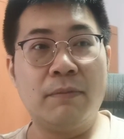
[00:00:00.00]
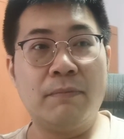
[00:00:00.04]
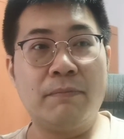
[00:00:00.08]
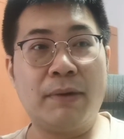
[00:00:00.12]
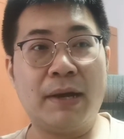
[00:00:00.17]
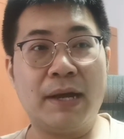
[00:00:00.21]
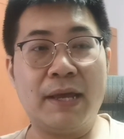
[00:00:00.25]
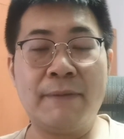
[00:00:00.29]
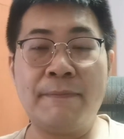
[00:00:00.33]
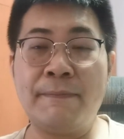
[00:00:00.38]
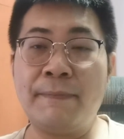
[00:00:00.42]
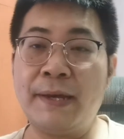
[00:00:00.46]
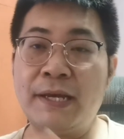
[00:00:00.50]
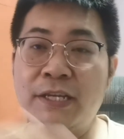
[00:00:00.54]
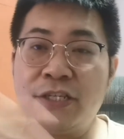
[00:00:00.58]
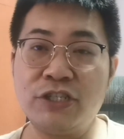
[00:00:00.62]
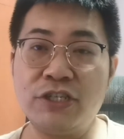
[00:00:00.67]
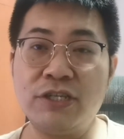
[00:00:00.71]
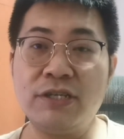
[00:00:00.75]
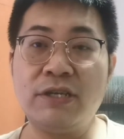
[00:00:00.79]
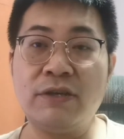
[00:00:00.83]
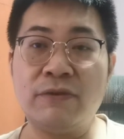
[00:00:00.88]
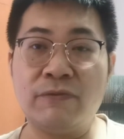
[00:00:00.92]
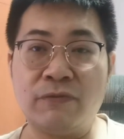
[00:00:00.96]
But
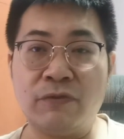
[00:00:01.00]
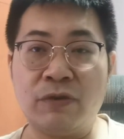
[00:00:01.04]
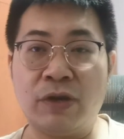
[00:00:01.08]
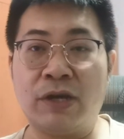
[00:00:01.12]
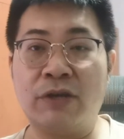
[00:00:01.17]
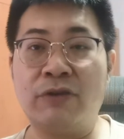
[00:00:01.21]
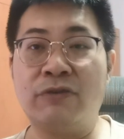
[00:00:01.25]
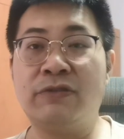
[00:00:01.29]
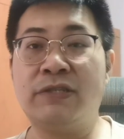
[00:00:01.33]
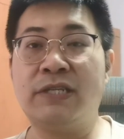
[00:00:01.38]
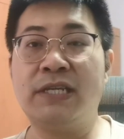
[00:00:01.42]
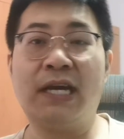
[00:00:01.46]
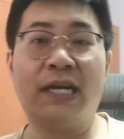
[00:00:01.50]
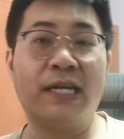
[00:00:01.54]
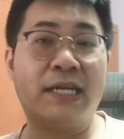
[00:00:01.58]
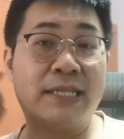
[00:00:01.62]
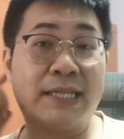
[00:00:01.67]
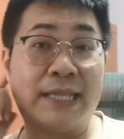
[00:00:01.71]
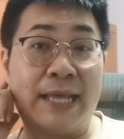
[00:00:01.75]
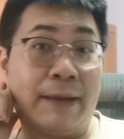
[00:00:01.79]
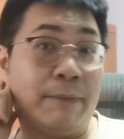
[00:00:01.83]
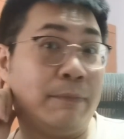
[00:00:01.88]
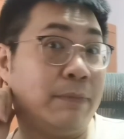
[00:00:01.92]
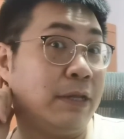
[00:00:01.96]
imagine if you are using
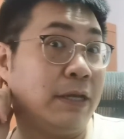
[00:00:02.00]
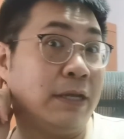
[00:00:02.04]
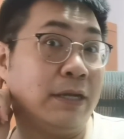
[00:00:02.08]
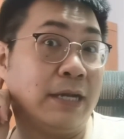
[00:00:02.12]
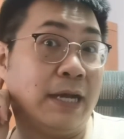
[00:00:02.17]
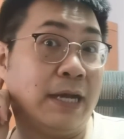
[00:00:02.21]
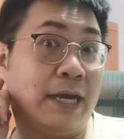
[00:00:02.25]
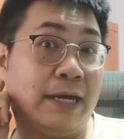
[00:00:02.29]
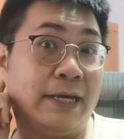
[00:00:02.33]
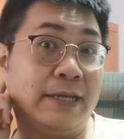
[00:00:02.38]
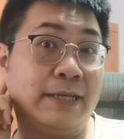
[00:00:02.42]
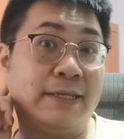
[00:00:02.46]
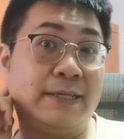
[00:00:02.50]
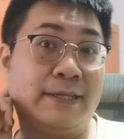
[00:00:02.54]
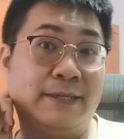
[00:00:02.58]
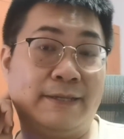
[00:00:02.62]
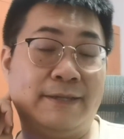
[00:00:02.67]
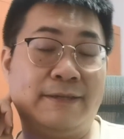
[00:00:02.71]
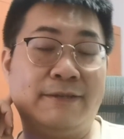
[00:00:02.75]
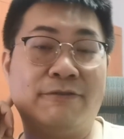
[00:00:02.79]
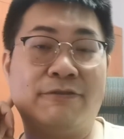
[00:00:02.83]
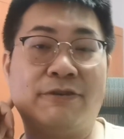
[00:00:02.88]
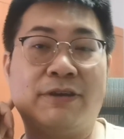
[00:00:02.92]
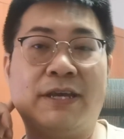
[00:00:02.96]
other tablet, guys.
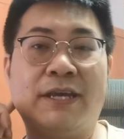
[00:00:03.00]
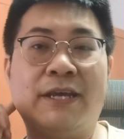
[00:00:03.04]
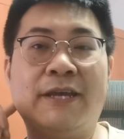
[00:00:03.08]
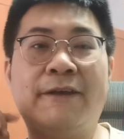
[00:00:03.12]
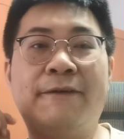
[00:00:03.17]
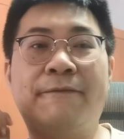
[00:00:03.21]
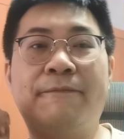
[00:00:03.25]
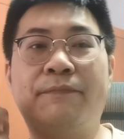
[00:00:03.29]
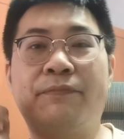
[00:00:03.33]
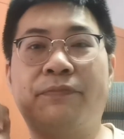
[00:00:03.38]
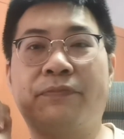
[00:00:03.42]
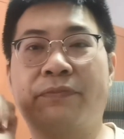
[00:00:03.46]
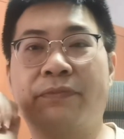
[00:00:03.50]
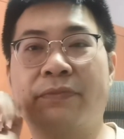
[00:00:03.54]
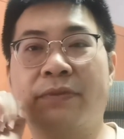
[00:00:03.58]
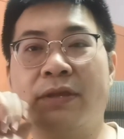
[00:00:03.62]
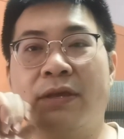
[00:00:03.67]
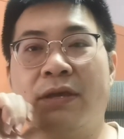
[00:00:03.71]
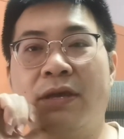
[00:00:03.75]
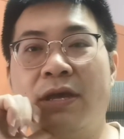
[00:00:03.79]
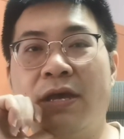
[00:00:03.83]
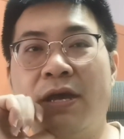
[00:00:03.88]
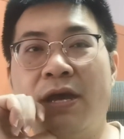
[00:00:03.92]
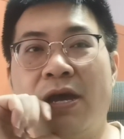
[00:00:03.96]
Okay,
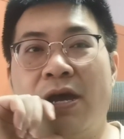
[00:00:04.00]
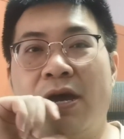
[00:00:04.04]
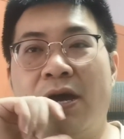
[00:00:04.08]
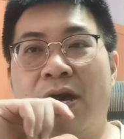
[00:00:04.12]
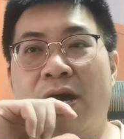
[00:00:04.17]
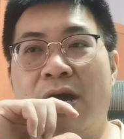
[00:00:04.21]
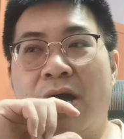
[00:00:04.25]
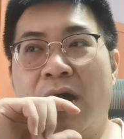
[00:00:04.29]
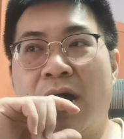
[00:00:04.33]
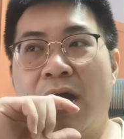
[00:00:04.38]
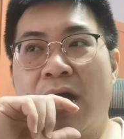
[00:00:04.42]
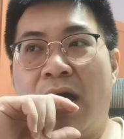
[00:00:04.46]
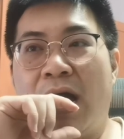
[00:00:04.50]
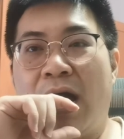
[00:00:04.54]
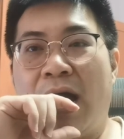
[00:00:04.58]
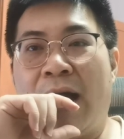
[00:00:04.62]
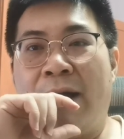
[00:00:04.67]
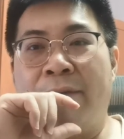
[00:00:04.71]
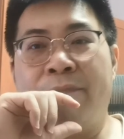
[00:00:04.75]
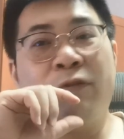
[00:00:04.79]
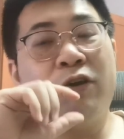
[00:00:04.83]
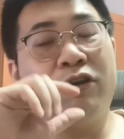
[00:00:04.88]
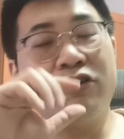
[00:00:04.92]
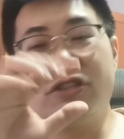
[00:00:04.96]

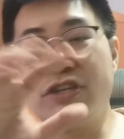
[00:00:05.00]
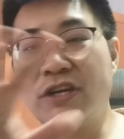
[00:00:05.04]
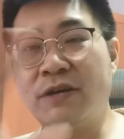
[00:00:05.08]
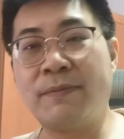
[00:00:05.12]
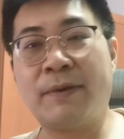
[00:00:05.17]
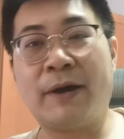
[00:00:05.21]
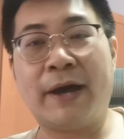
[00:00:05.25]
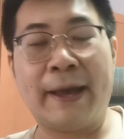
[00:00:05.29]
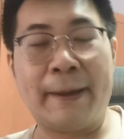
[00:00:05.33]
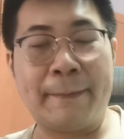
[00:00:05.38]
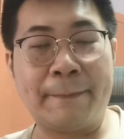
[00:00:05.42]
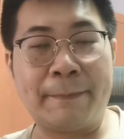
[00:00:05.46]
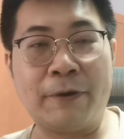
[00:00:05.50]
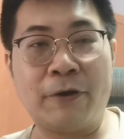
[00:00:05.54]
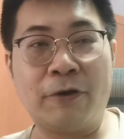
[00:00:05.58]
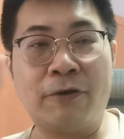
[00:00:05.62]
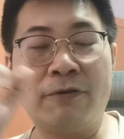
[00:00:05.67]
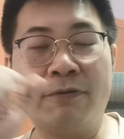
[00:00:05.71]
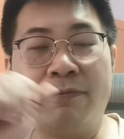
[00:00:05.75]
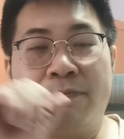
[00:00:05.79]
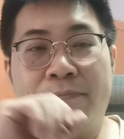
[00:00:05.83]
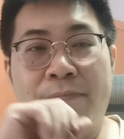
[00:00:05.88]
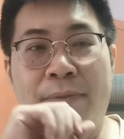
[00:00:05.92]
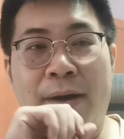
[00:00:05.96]
I'm not sure about
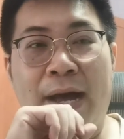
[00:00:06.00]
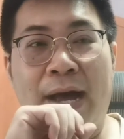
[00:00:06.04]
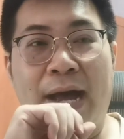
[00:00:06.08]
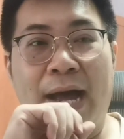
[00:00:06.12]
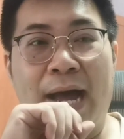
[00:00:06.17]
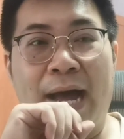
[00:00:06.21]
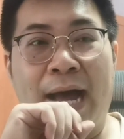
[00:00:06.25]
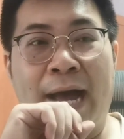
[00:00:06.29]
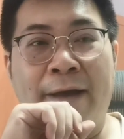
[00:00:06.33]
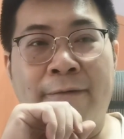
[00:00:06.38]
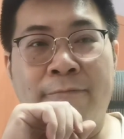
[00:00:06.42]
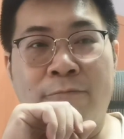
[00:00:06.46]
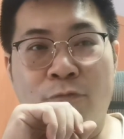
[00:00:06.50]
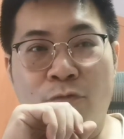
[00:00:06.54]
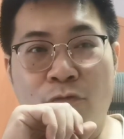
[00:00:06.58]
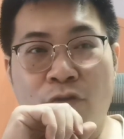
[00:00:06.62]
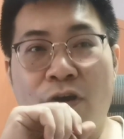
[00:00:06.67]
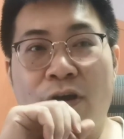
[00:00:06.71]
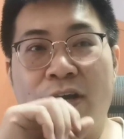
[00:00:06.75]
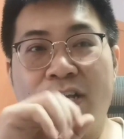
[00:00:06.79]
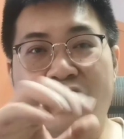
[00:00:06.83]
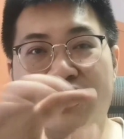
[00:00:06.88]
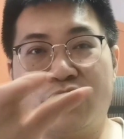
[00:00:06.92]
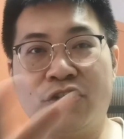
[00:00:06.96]
Apple, but I'm
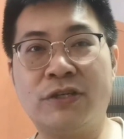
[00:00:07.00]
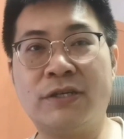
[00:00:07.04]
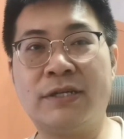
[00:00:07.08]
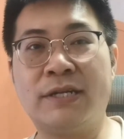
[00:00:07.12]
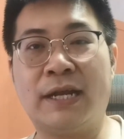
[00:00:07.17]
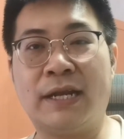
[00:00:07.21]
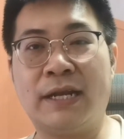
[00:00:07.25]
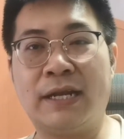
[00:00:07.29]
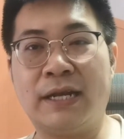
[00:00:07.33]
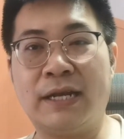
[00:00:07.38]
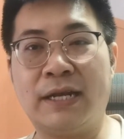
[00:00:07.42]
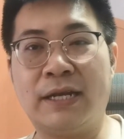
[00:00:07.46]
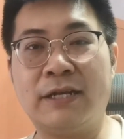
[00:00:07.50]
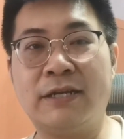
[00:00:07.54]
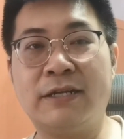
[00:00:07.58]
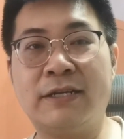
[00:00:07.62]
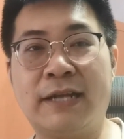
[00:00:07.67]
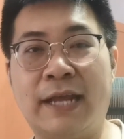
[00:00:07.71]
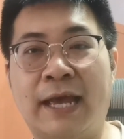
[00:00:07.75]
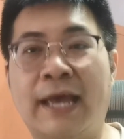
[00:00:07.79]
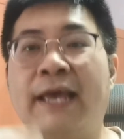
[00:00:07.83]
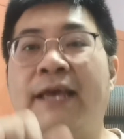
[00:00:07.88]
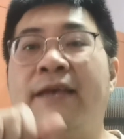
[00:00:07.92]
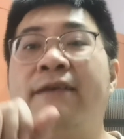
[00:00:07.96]
quite sure that
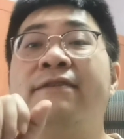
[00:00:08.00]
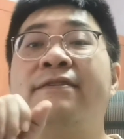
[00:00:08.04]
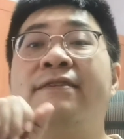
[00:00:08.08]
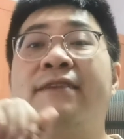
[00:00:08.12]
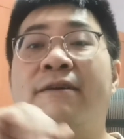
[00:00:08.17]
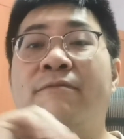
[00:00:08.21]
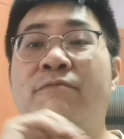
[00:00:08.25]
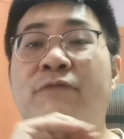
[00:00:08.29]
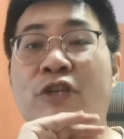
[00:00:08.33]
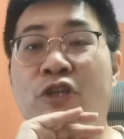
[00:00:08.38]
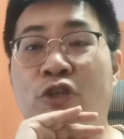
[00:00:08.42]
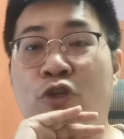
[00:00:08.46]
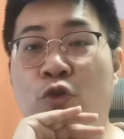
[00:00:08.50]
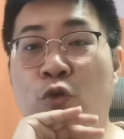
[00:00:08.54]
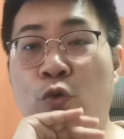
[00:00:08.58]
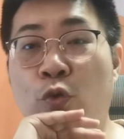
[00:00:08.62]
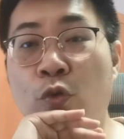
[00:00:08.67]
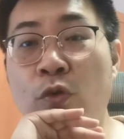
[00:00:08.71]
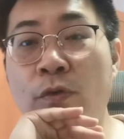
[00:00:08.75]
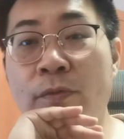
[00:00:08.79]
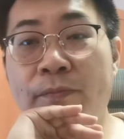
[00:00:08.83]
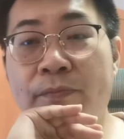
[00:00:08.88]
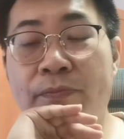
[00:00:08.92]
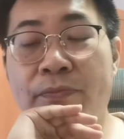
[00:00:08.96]
there is some
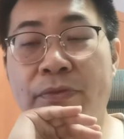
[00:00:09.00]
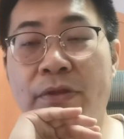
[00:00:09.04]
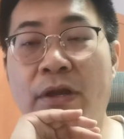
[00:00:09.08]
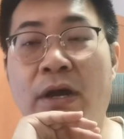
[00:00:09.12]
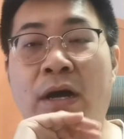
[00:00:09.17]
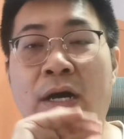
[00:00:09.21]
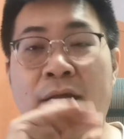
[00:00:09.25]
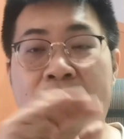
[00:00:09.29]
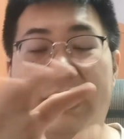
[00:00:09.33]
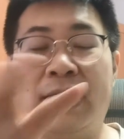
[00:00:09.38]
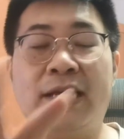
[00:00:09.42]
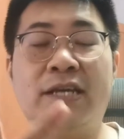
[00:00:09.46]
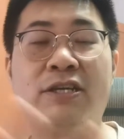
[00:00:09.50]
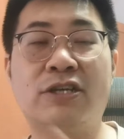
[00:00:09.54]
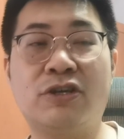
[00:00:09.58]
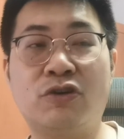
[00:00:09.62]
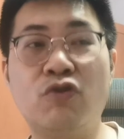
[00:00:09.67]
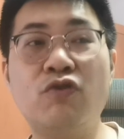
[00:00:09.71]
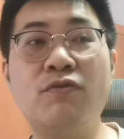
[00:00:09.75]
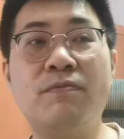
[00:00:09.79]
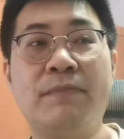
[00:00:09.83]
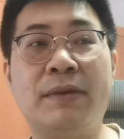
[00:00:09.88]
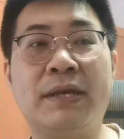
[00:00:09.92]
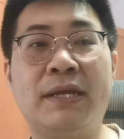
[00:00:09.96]
issue. That
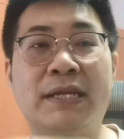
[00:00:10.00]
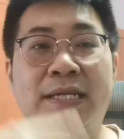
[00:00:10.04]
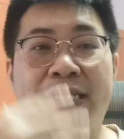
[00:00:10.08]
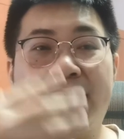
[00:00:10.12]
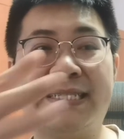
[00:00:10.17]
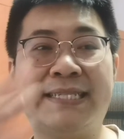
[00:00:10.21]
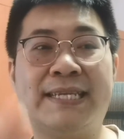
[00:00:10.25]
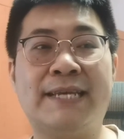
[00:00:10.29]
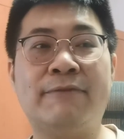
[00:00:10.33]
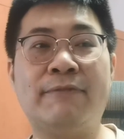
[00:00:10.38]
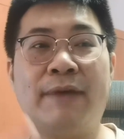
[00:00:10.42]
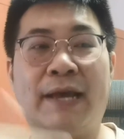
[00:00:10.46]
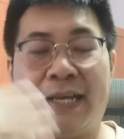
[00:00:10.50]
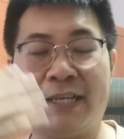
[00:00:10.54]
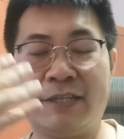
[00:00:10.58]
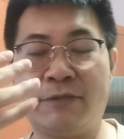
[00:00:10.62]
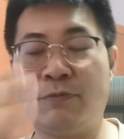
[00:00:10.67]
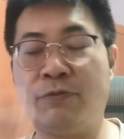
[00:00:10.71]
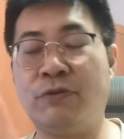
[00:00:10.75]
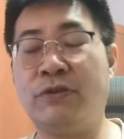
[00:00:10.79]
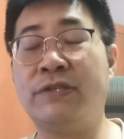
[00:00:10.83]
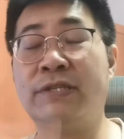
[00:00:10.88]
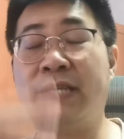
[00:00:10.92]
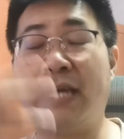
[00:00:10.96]
could be the same
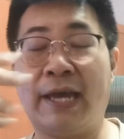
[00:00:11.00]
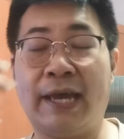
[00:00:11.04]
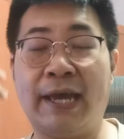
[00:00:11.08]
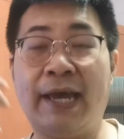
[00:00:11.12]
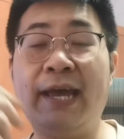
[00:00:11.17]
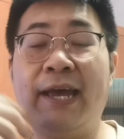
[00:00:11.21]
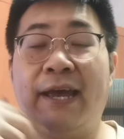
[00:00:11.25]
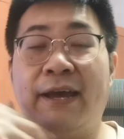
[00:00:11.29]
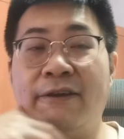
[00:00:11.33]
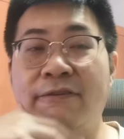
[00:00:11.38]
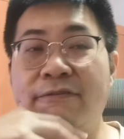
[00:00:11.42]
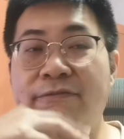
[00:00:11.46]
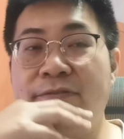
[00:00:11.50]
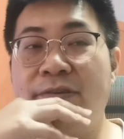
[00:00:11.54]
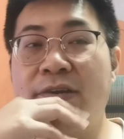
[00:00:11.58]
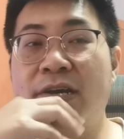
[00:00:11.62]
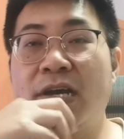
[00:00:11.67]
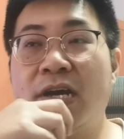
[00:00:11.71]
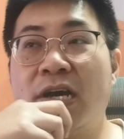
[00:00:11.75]
experience that I have.